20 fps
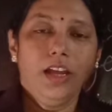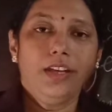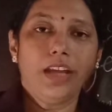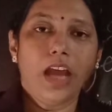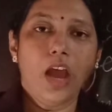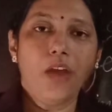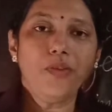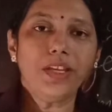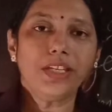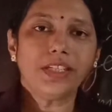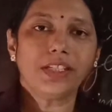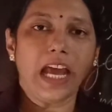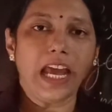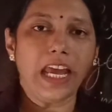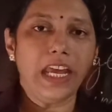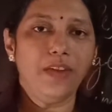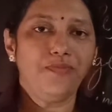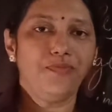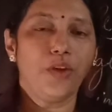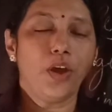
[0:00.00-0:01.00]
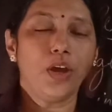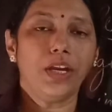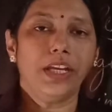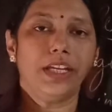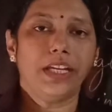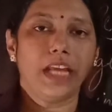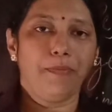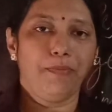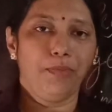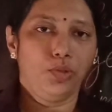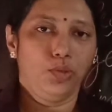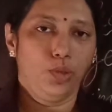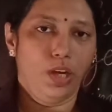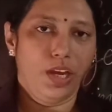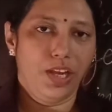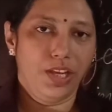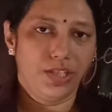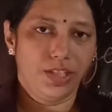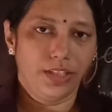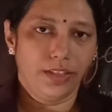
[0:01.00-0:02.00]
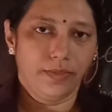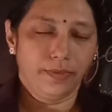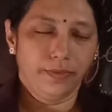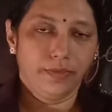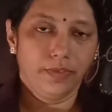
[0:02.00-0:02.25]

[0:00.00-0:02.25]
Now it's time for recapitulation.